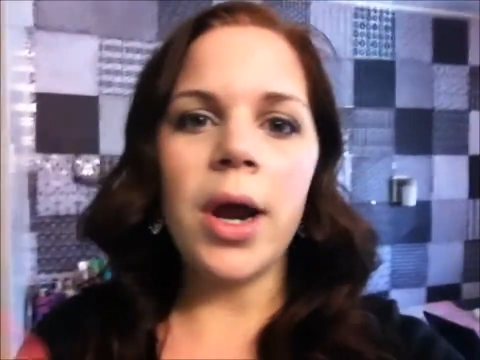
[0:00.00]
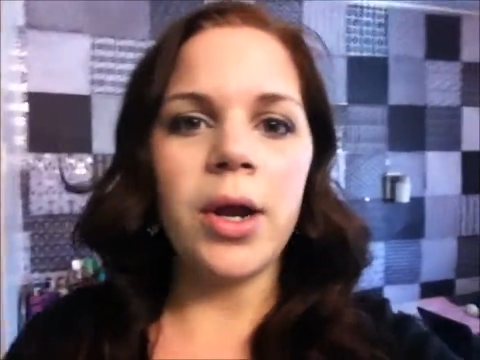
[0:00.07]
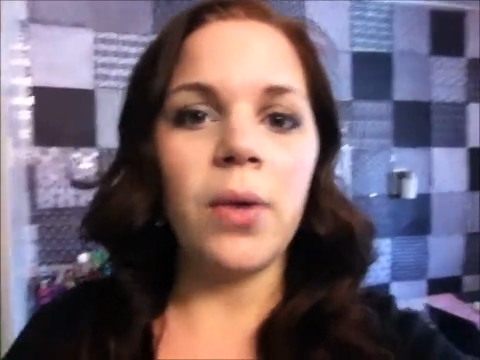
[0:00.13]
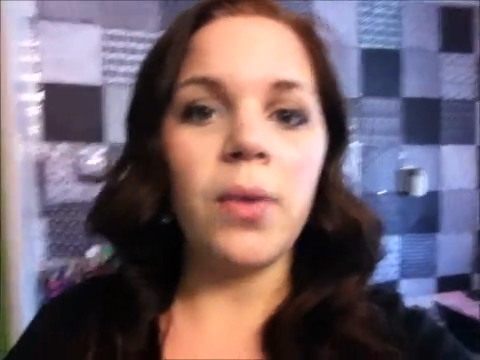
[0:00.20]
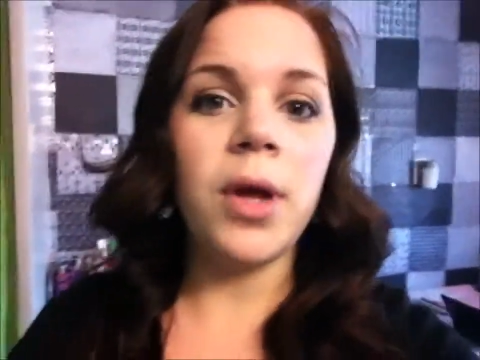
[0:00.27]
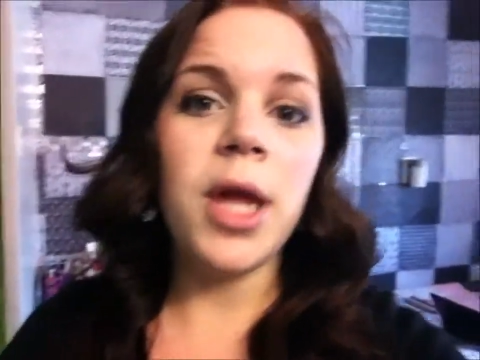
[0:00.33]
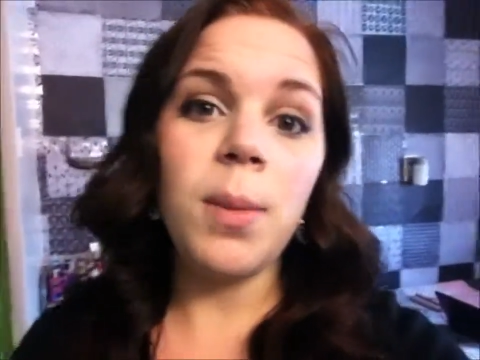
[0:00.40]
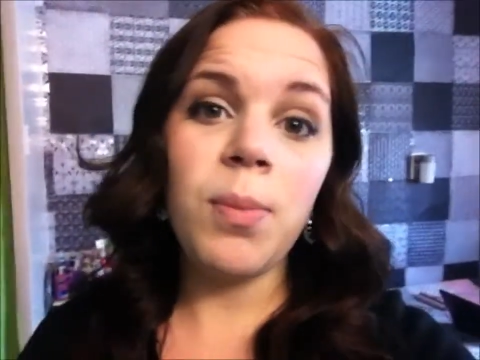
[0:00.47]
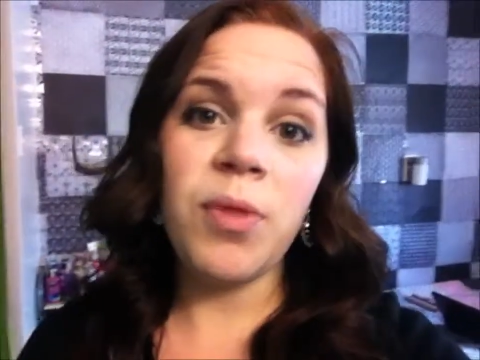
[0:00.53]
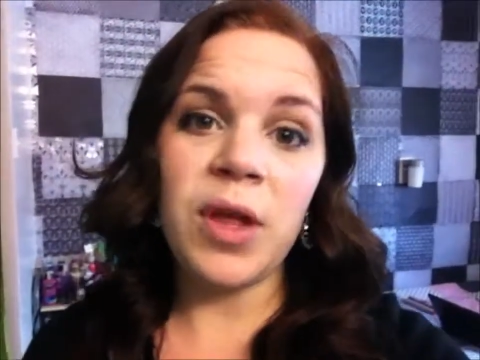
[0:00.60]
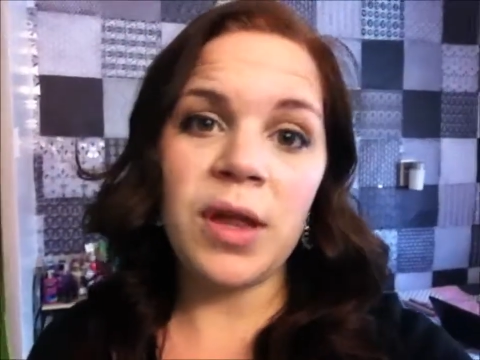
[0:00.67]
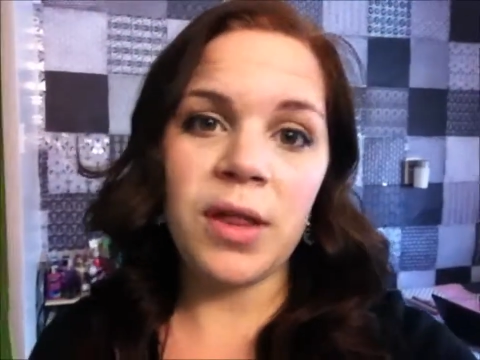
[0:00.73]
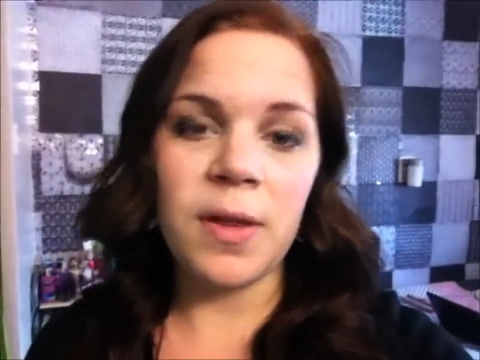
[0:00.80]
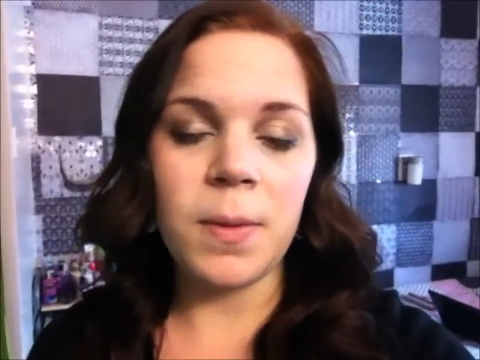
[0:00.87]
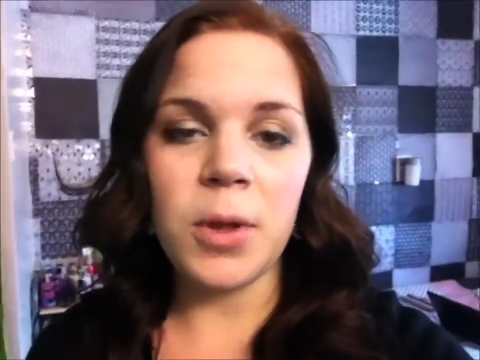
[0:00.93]
I don't keep
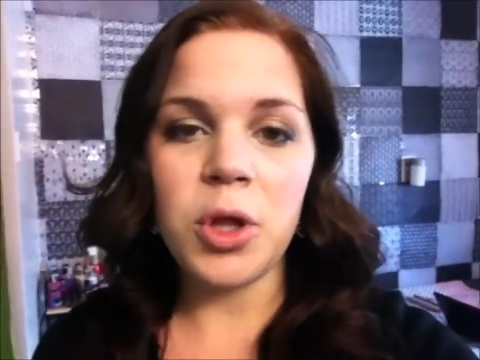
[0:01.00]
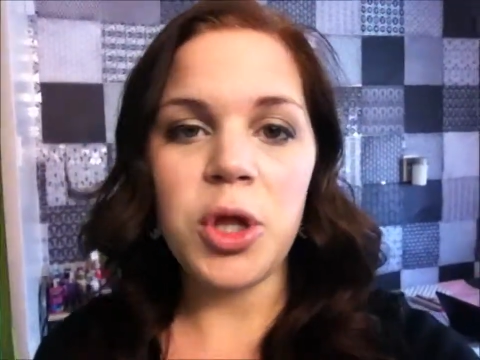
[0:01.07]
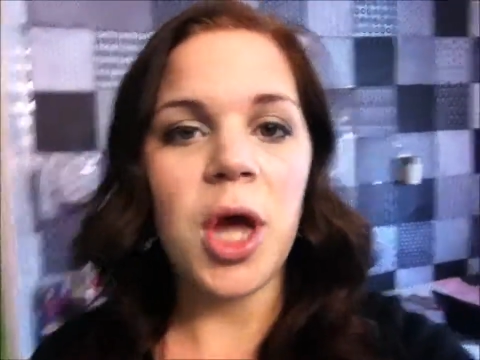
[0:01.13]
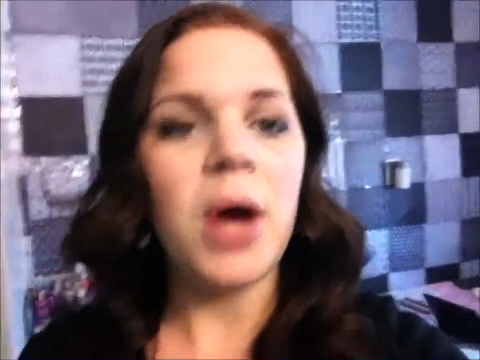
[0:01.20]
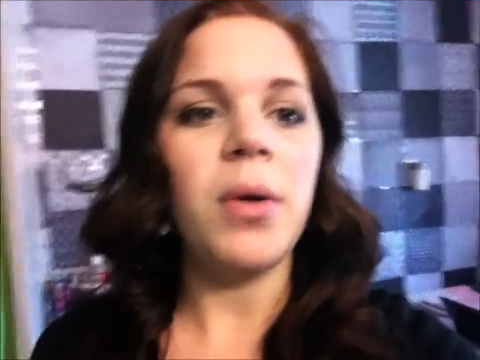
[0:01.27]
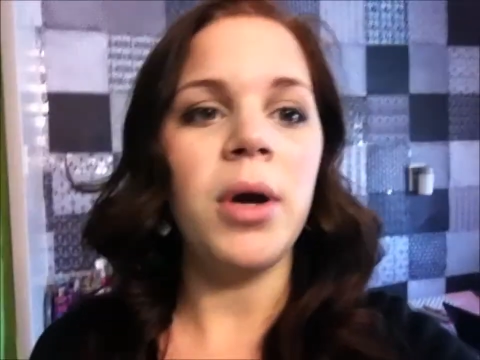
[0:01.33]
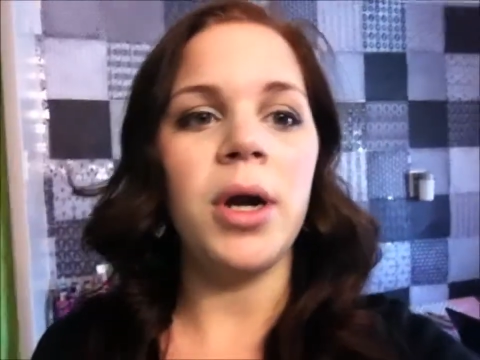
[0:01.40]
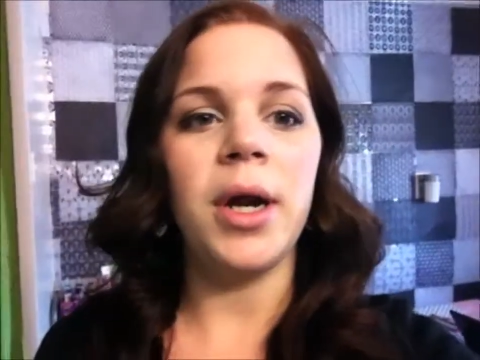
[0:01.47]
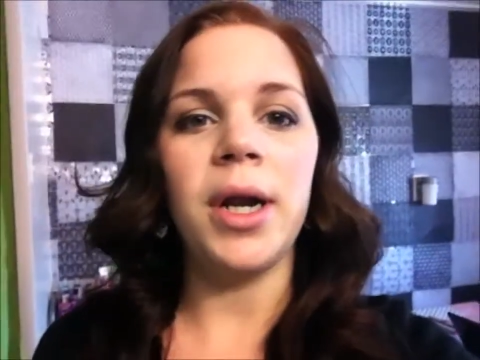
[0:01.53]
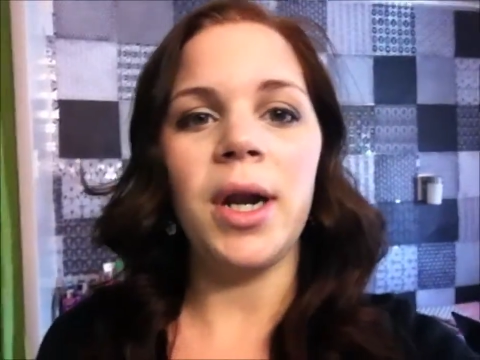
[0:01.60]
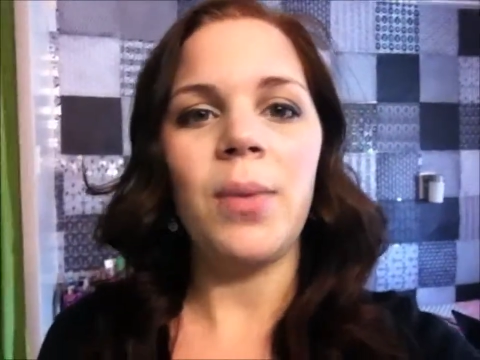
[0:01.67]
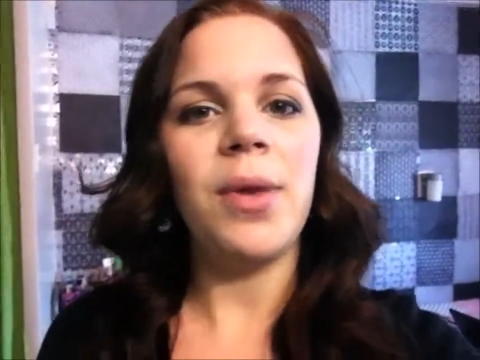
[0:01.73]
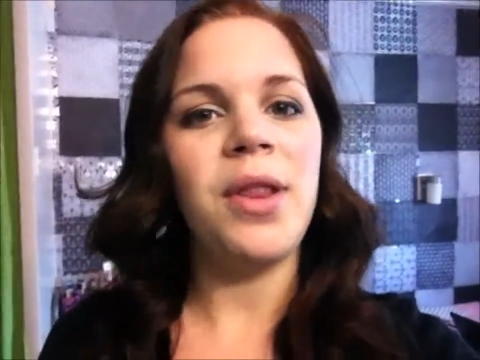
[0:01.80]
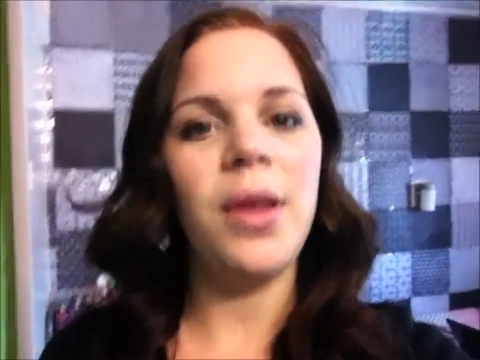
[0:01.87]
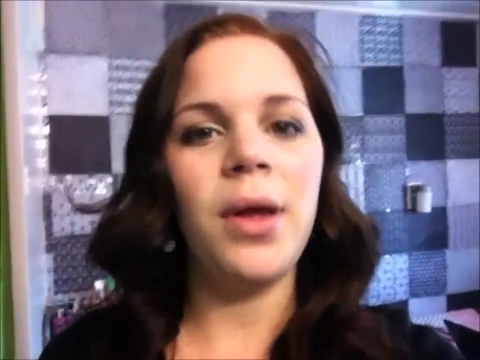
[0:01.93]
things in the shower
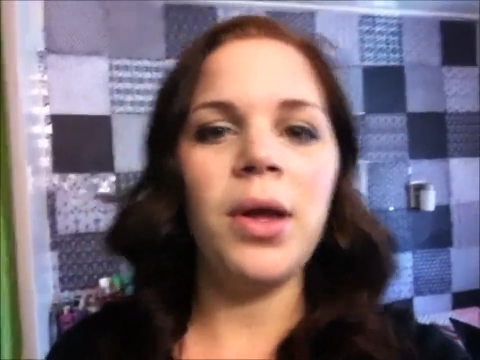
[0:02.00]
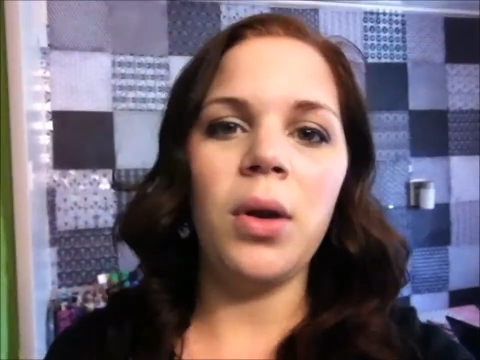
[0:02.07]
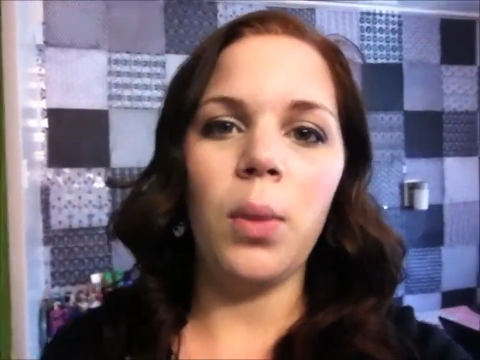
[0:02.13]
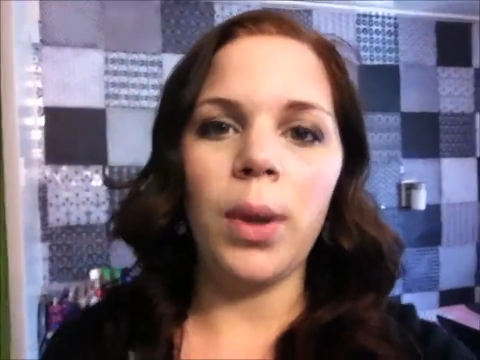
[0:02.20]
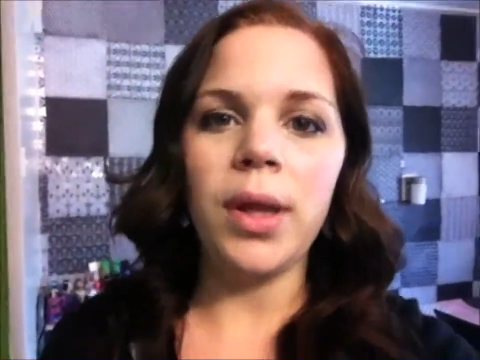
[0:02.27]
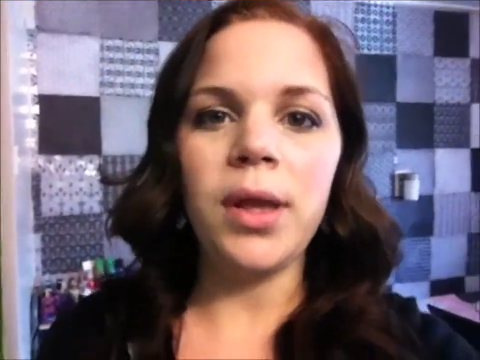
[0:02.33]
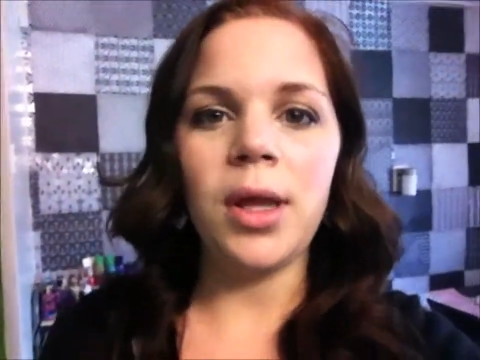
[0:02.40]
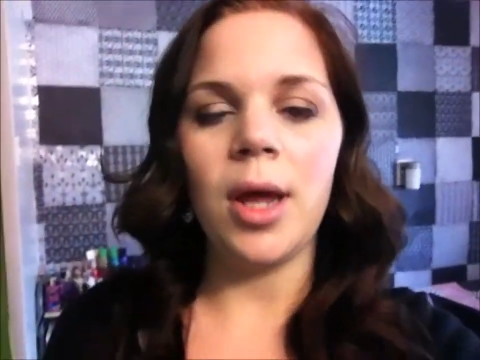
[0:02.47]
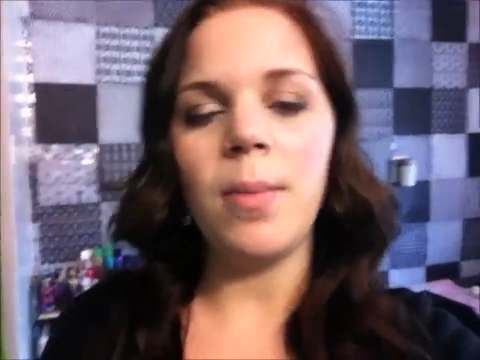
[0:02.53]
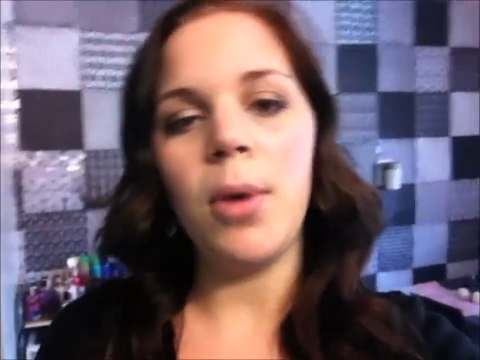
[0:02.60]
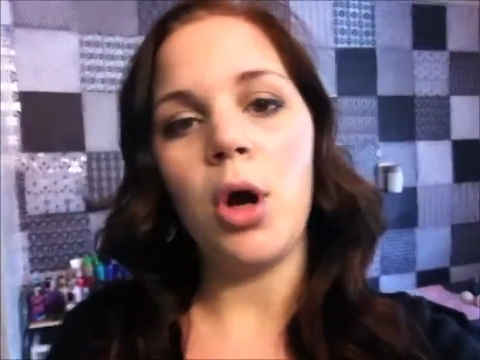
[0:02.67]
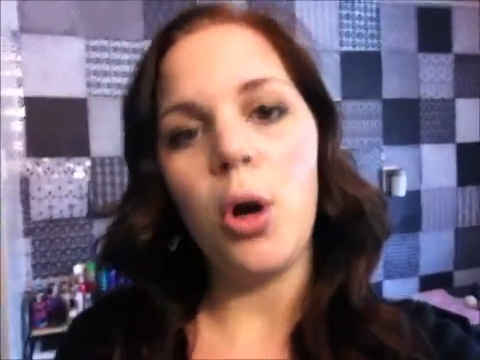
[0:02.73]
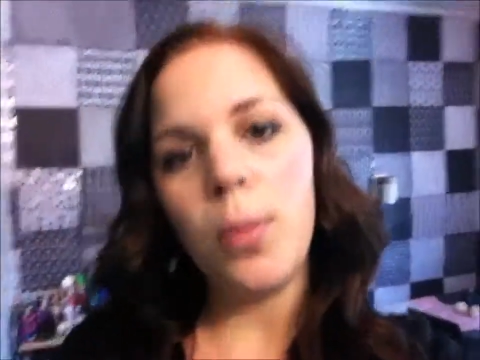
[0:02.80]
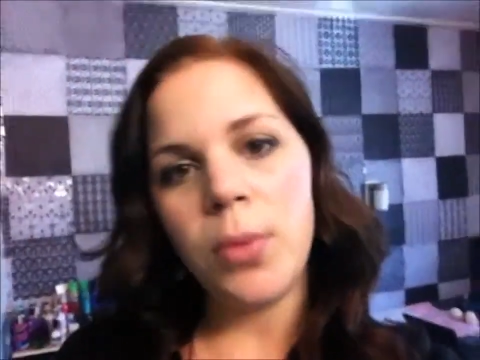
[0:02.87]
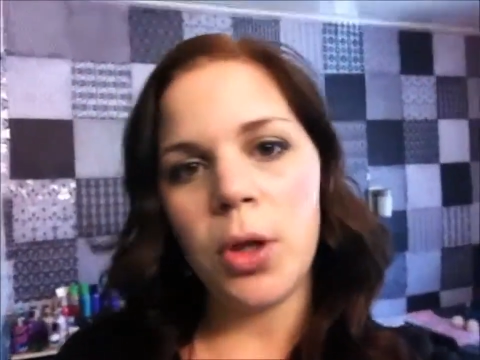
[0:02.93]
and I wasn't going to wait till
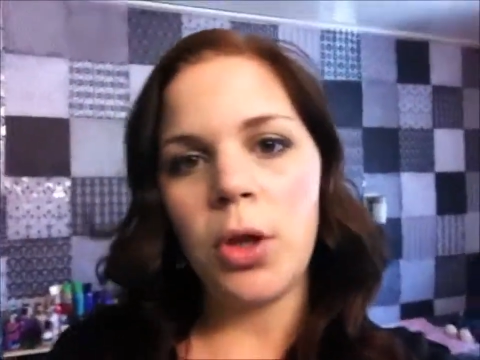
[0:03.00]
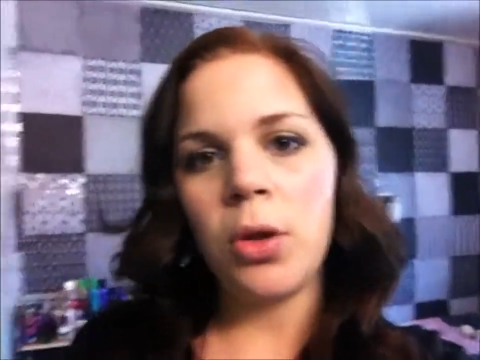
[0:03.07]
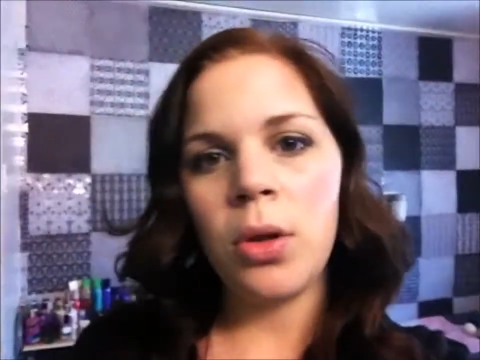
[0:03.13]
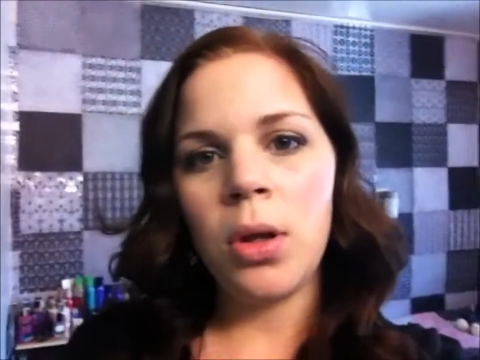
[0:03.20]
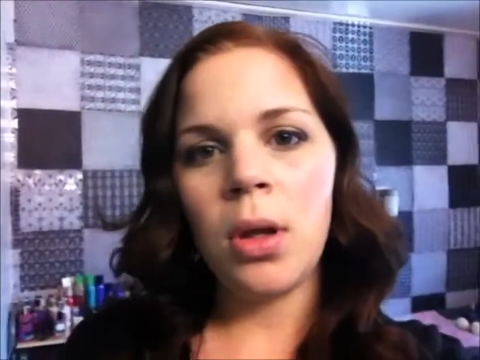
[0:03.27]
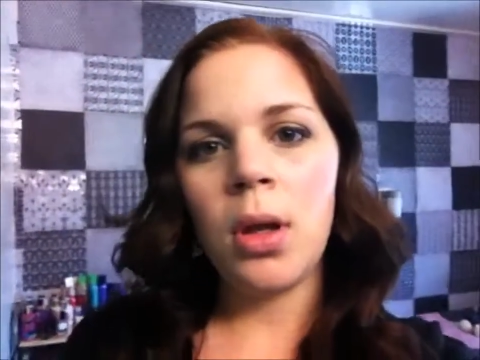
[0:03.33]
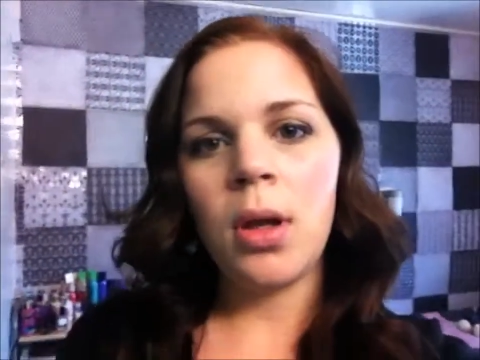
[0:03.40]
I'm home to